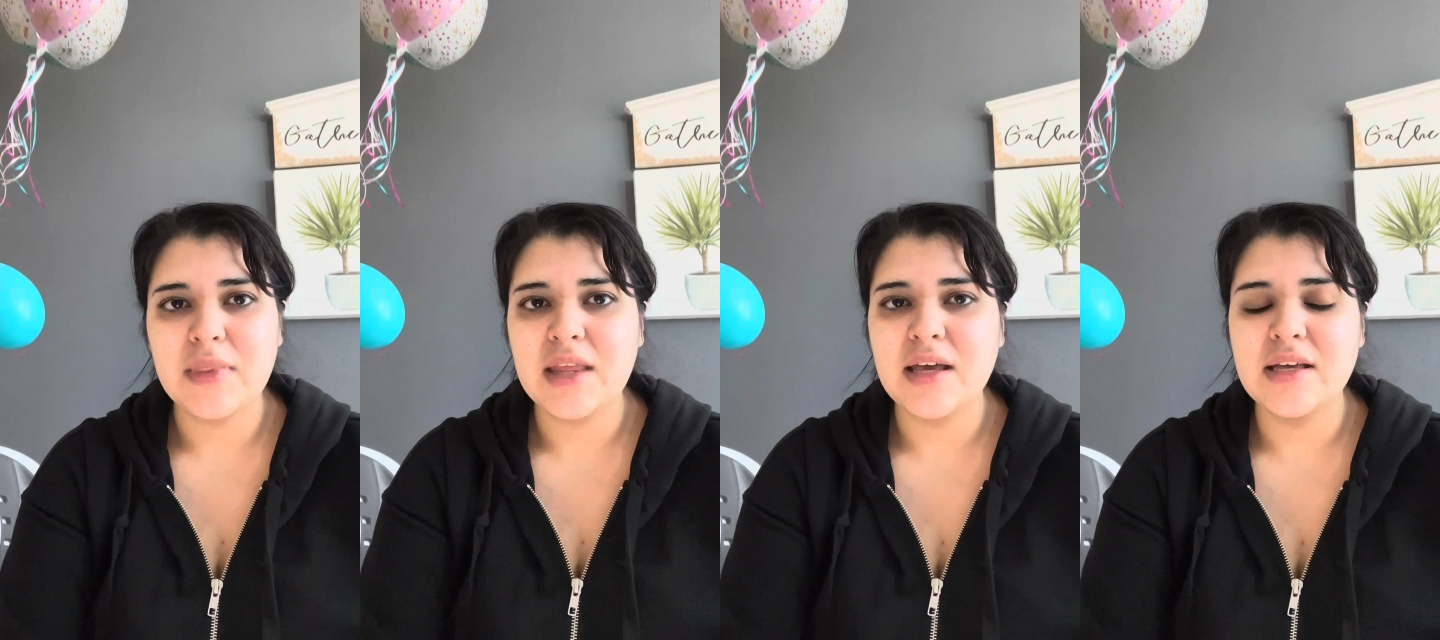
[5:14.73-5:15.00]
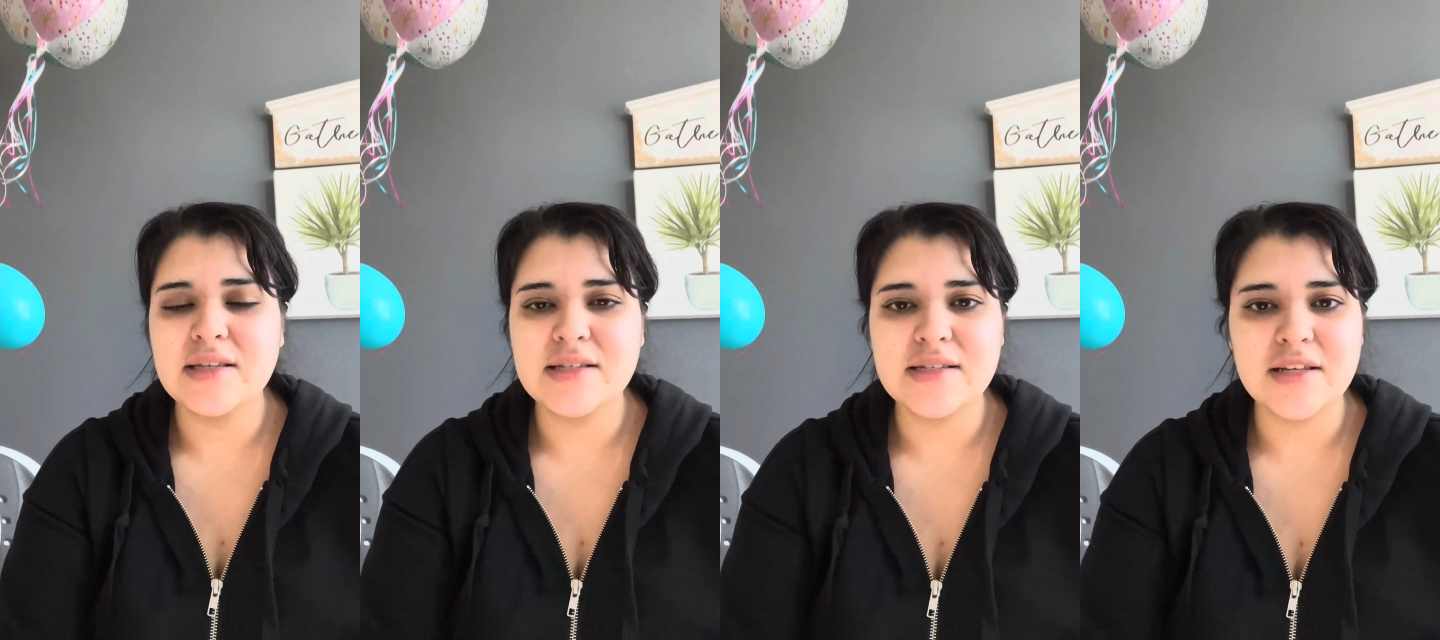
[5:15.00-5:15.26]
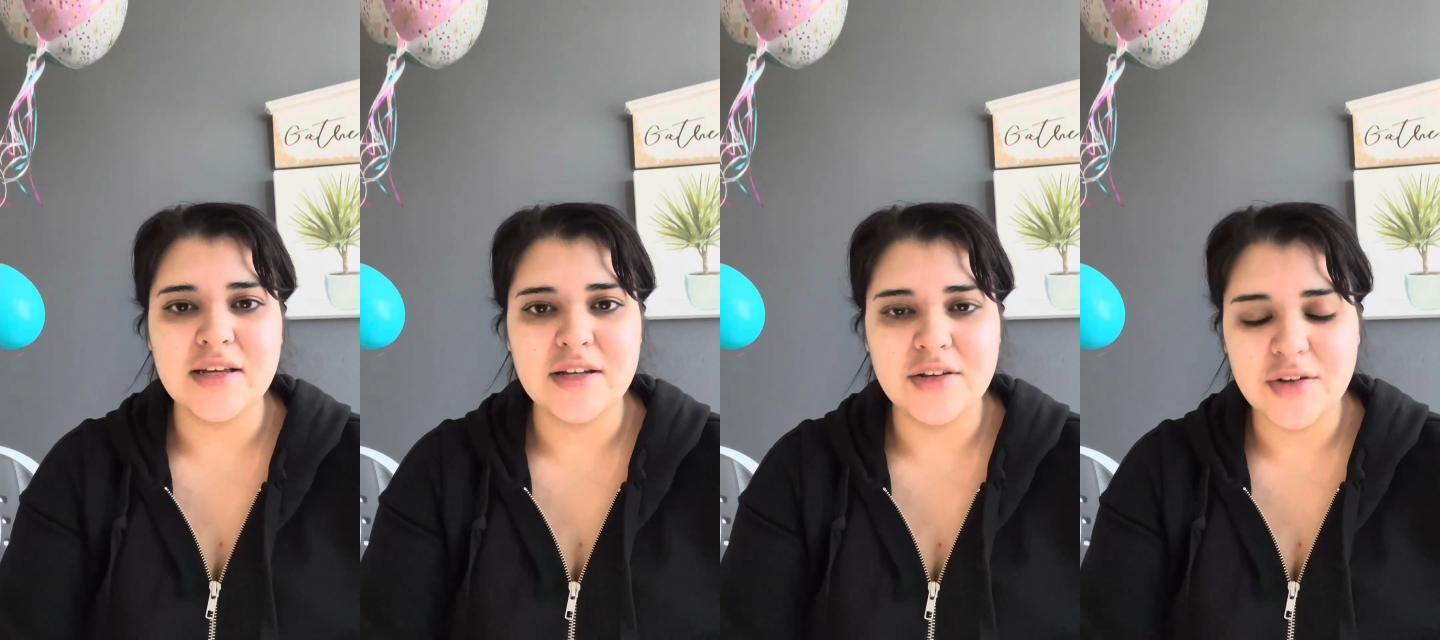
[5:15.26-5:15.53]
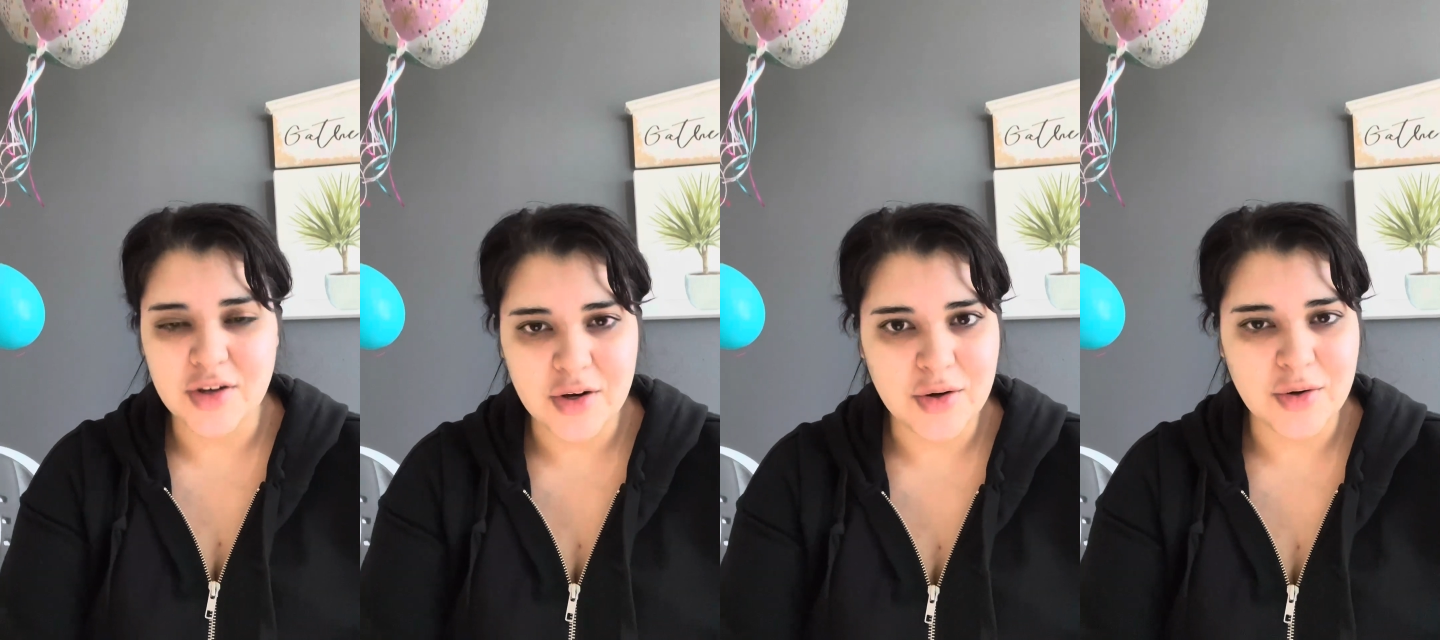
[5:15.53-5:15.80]
it's a
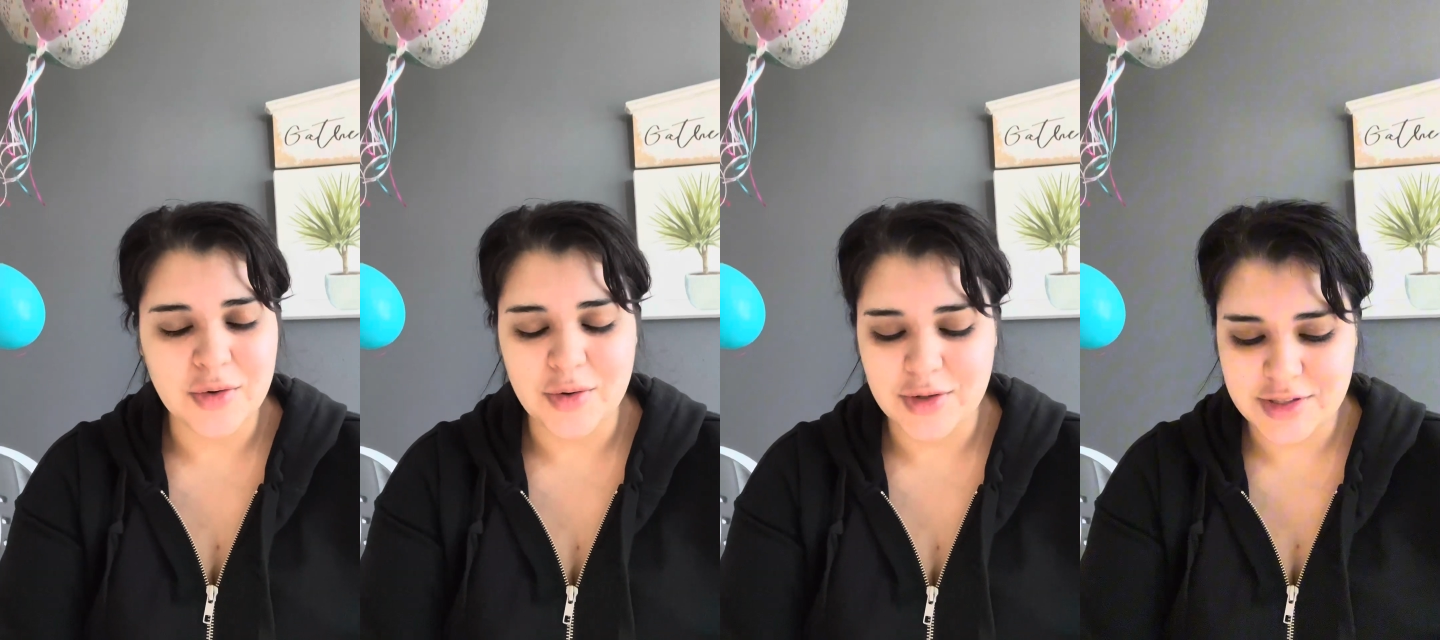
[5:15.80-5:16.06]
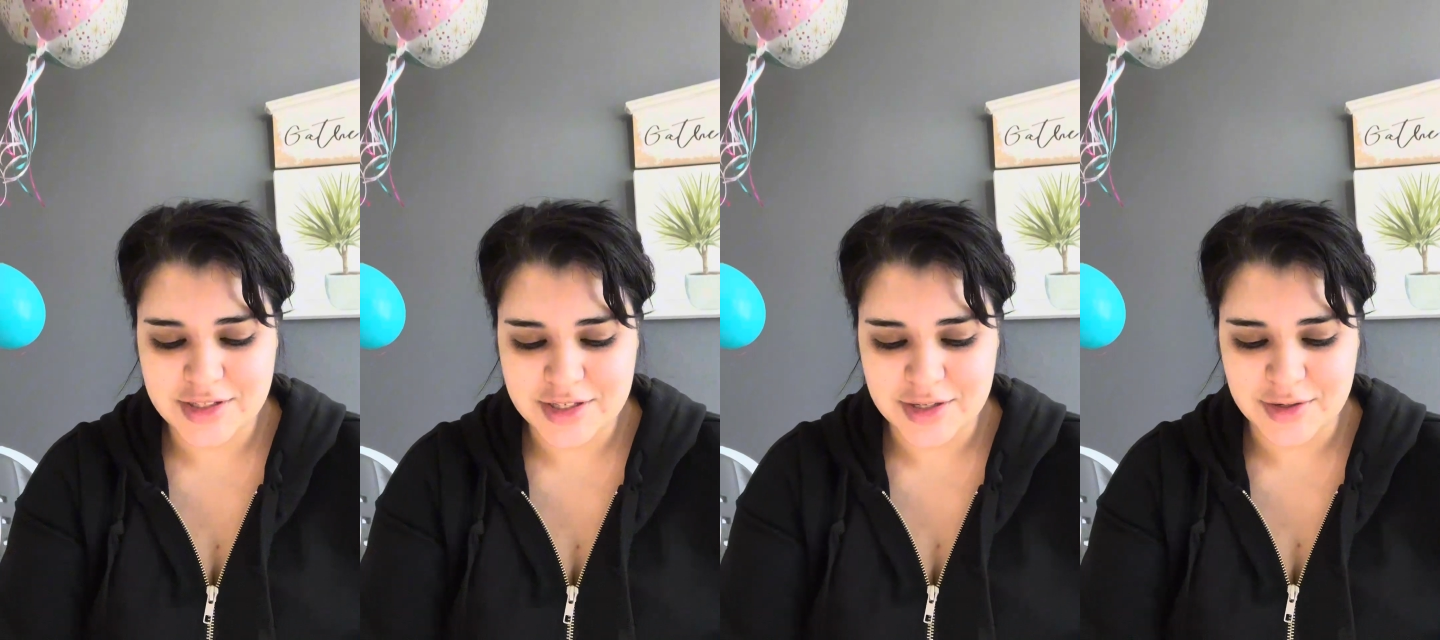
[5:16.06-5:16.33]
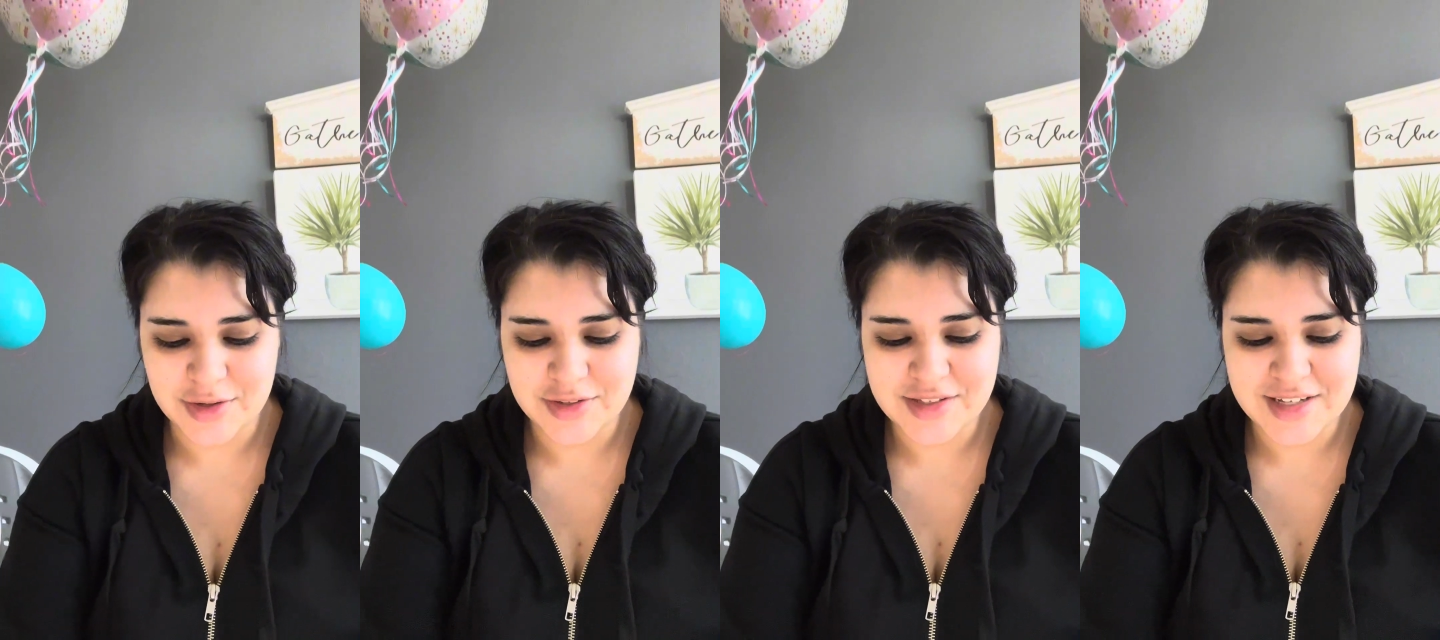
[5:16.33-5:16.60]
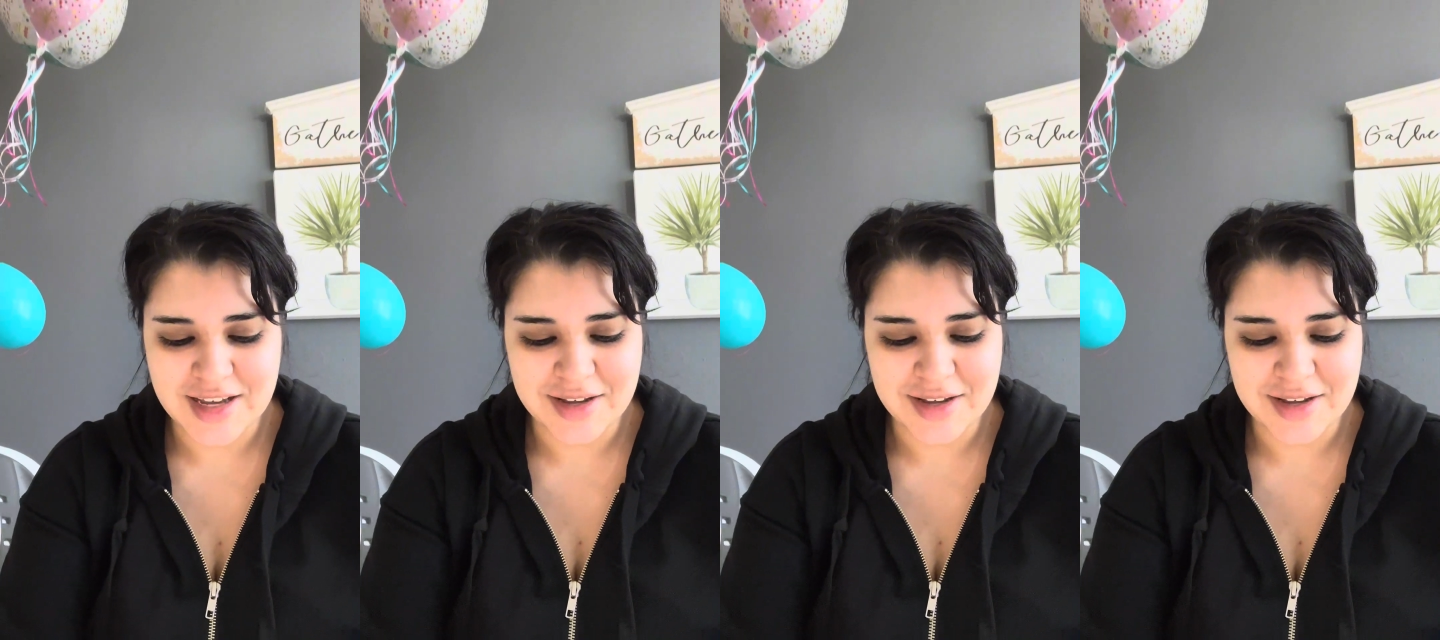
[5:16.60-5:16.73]
no to